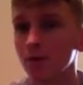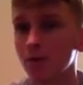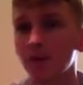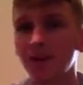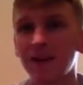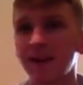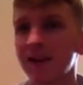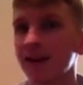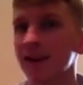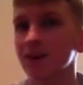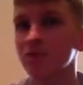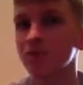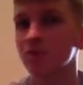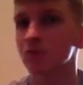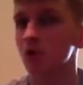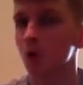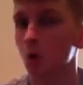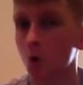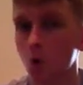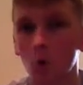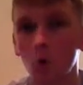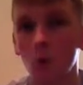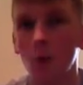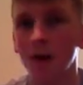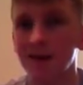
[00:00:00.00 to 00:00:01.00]
Big Cass was
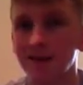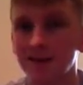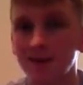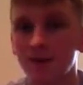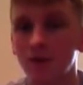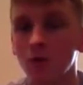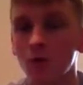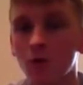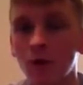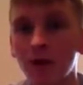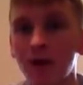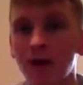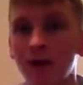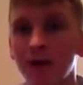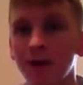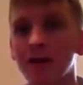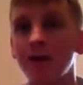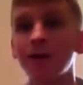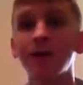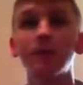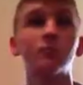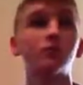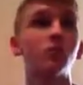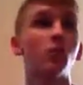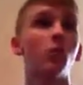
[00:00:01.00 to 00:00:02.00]
always going to win here.
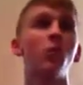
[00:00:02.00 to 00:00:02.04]
He was